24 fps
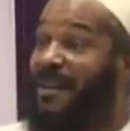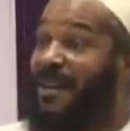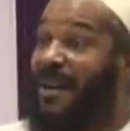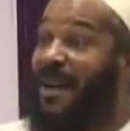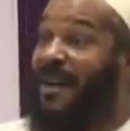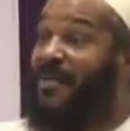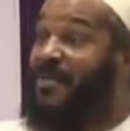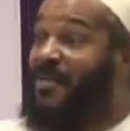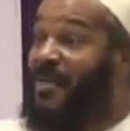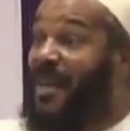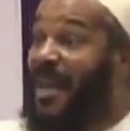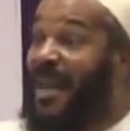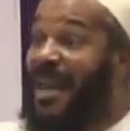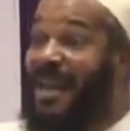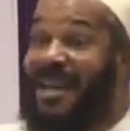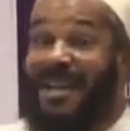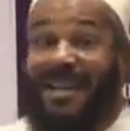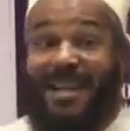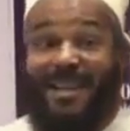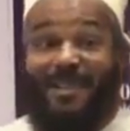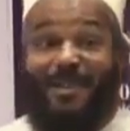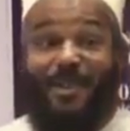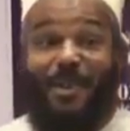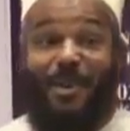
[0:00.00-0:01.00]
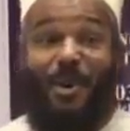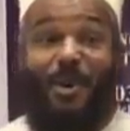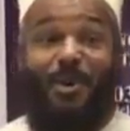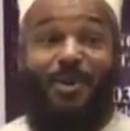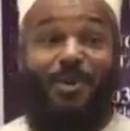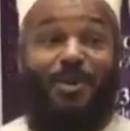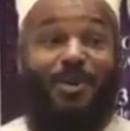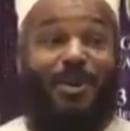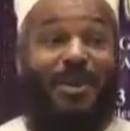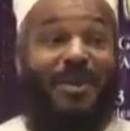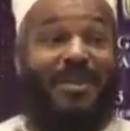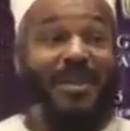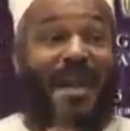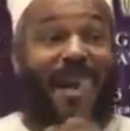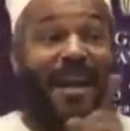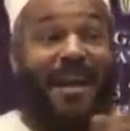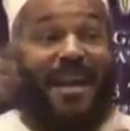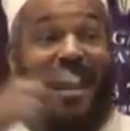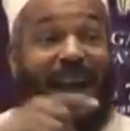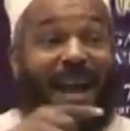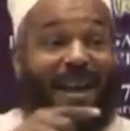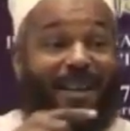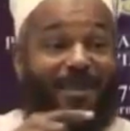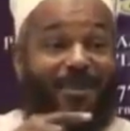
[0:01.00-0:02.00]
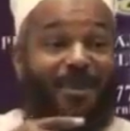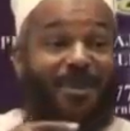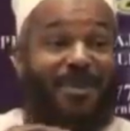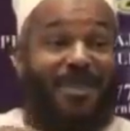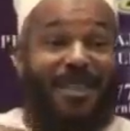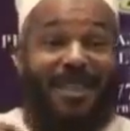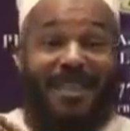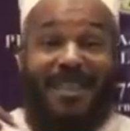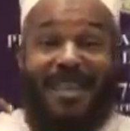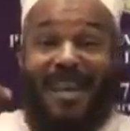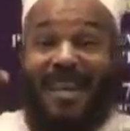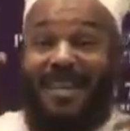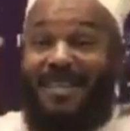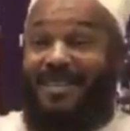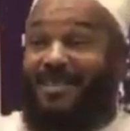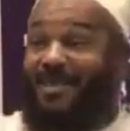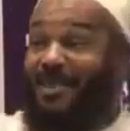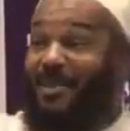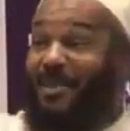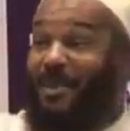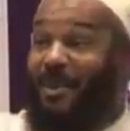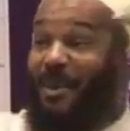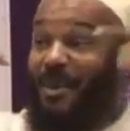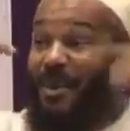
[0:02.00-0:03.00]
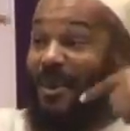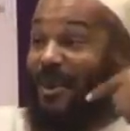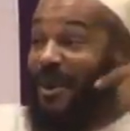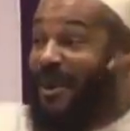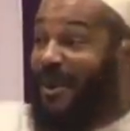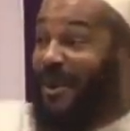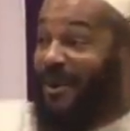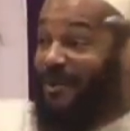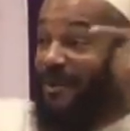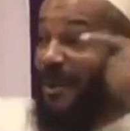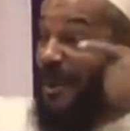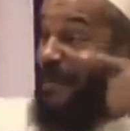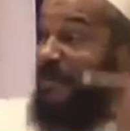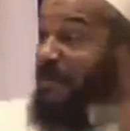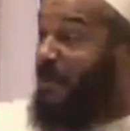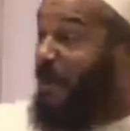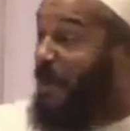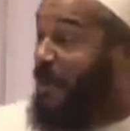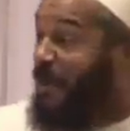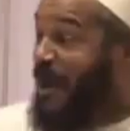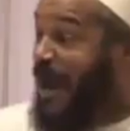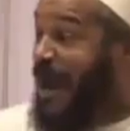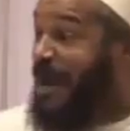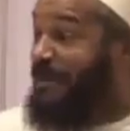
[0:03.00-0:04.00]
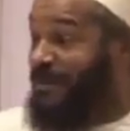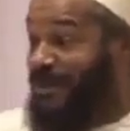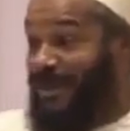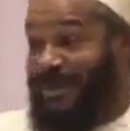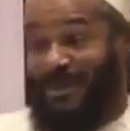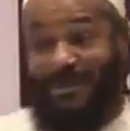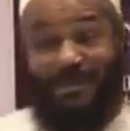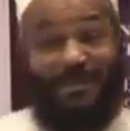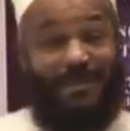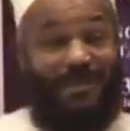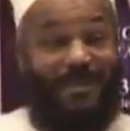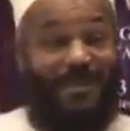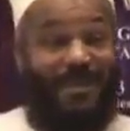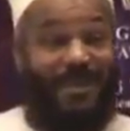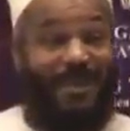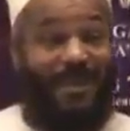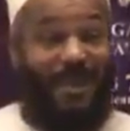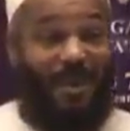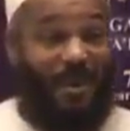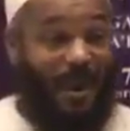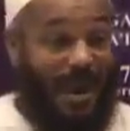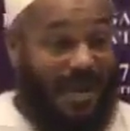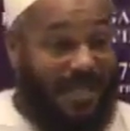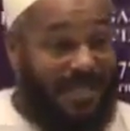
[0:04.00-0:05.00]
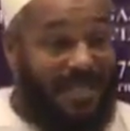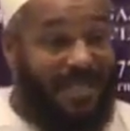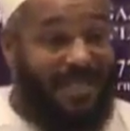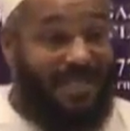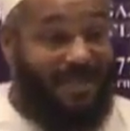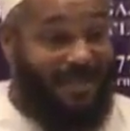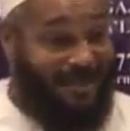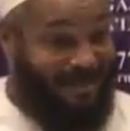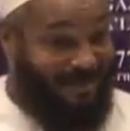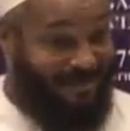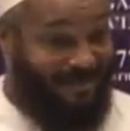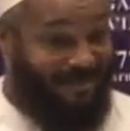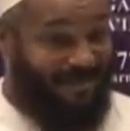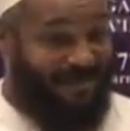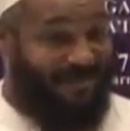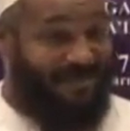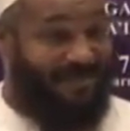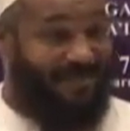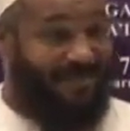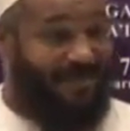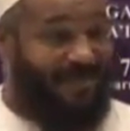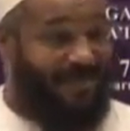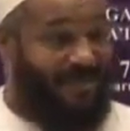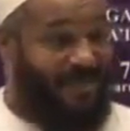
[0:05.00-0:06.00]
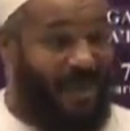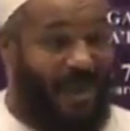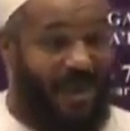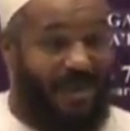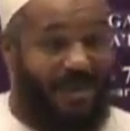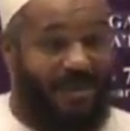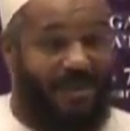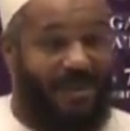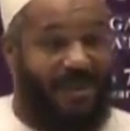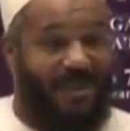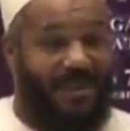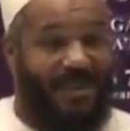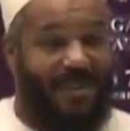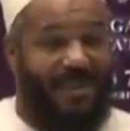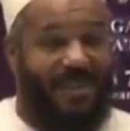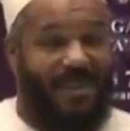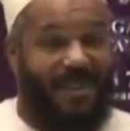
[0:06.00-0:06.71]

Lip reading: And they need to go to the psychiatrist and get, you know, reprogrammed, corrected, right?